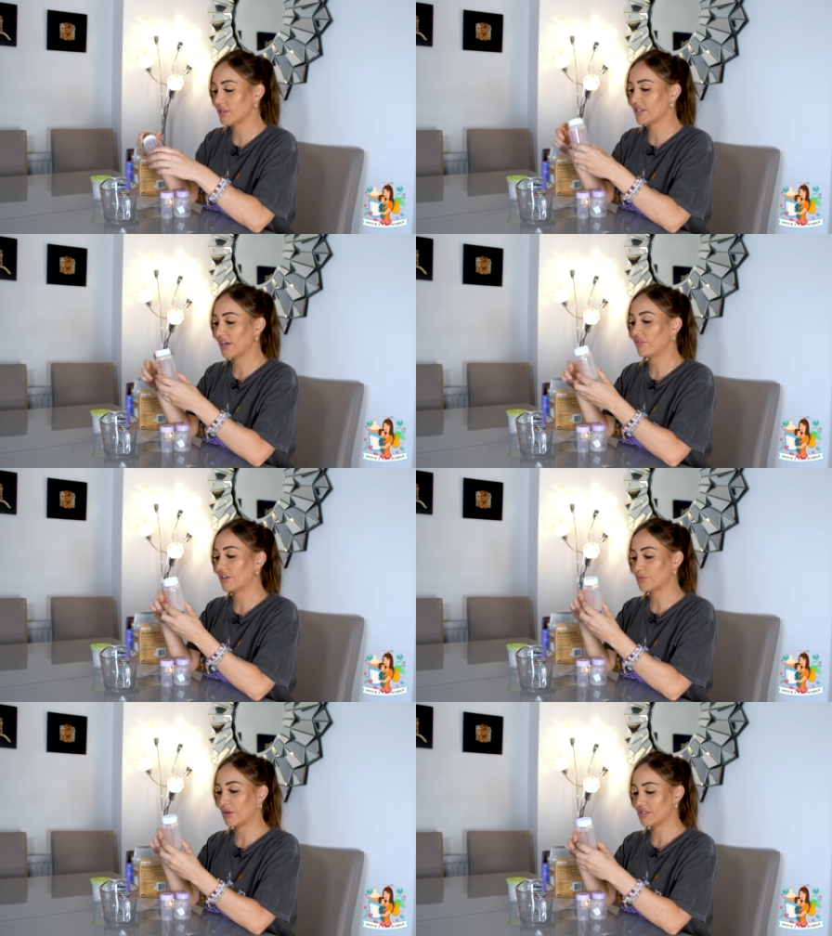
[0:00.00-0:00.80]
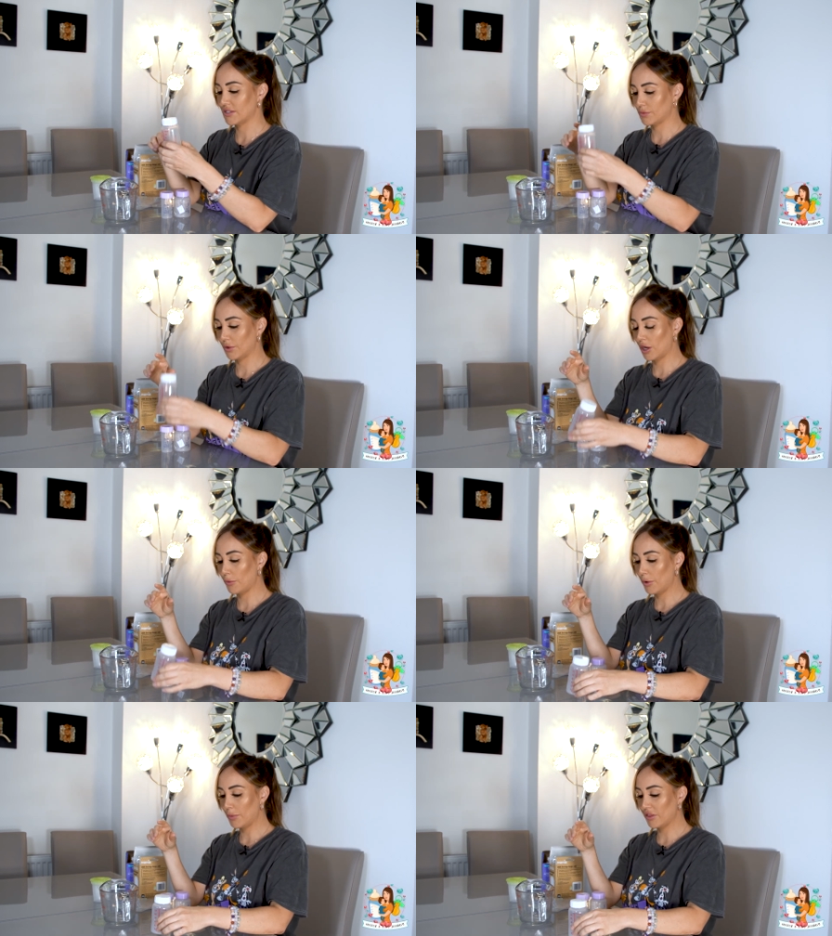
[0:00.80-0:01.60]
say I've expressed this one, I'll
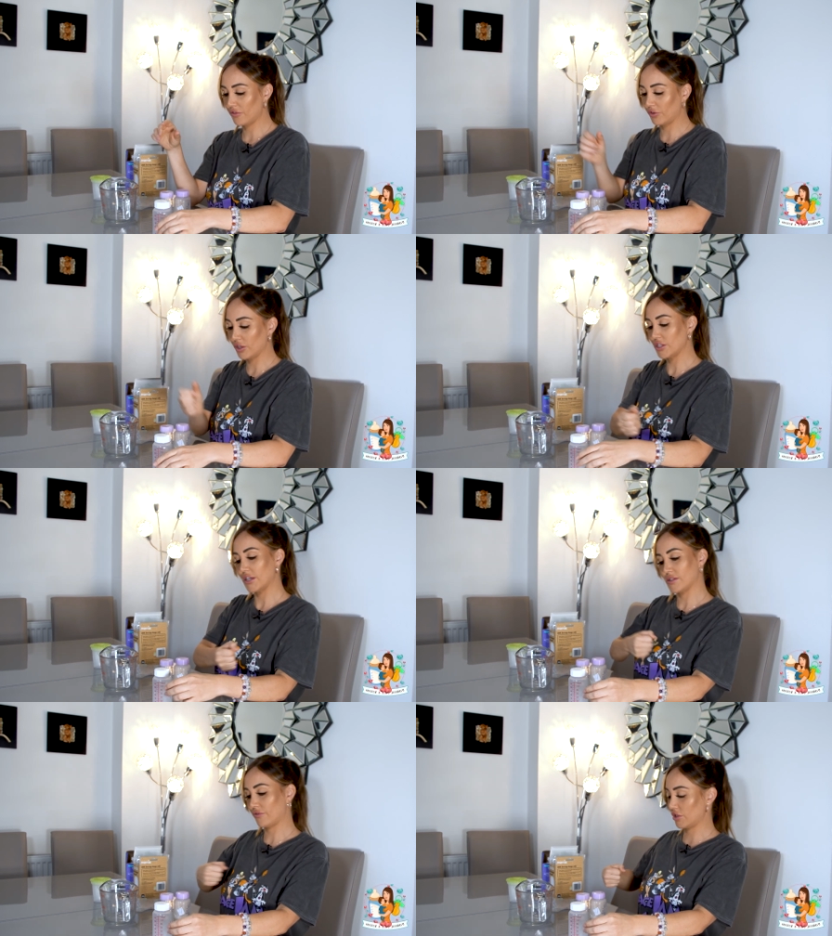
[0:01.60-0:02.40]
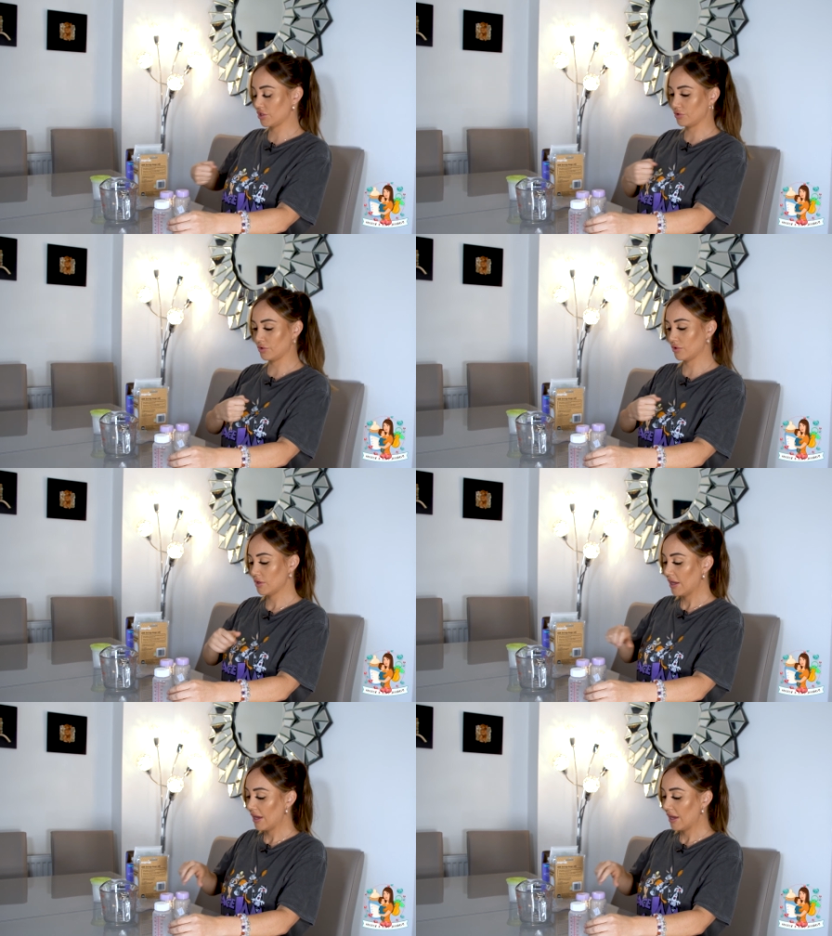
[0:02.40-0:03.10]
pop it in the fridge, here's a fridge door,